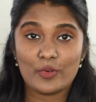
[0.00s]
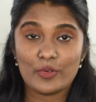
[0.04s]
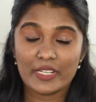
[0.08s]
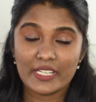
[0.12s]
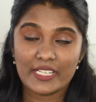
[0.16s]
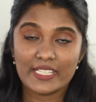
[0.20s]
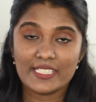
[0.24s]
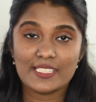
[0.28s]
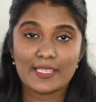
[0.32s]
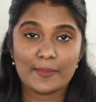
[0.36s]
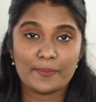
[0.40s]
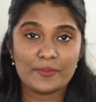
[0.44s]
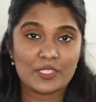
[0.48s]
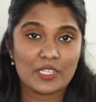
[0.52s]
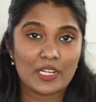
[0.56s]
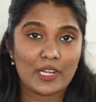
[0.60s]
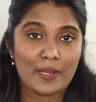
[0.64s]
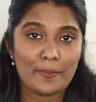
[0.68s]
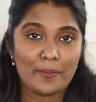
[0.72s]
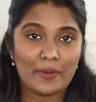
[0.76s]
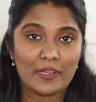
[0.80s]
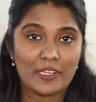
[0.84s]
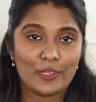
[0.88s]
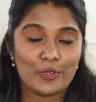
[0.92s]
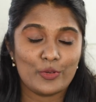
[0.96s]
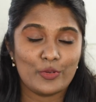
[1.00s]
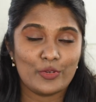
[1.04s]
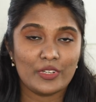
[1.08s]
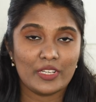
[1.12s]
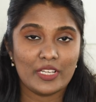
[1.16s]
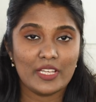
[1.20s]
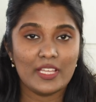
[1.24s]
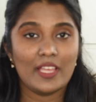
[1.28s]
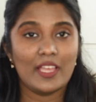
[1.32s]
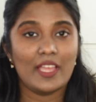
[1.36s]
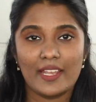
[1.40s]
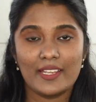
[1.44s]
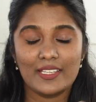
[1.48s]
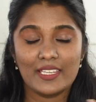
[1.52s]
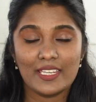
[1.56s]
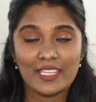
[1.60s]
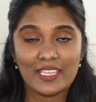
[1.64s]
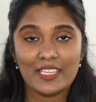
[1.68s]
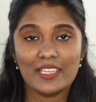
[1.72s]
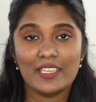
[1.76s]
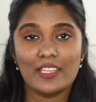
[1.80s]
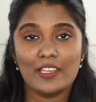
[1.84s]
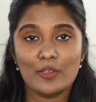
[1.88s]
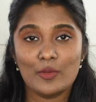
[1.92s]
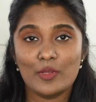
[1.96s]
udane subscribe panikonga and
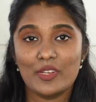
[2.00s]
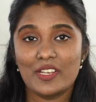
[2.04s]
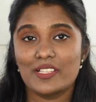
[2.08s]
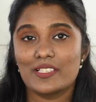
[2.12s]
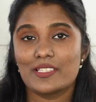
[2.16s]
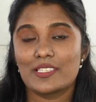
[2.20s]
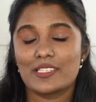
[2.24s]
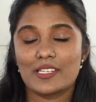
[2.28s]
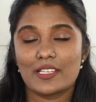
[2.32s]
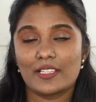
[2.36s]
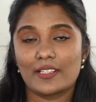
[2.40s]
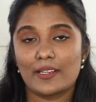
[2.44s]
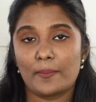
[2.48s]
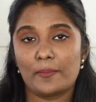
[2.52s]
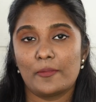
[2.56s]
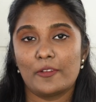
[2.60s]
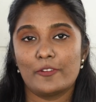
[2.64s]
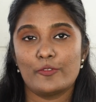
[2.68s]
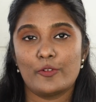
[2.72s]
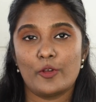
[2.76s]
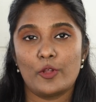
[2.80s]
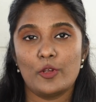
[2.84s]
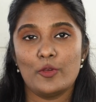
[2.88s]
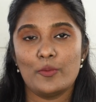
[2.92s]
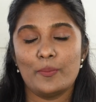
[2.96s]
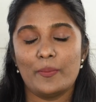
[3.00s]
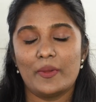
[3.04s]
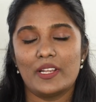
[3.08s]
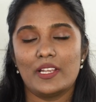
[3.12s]
neenga enna en Instagram la follow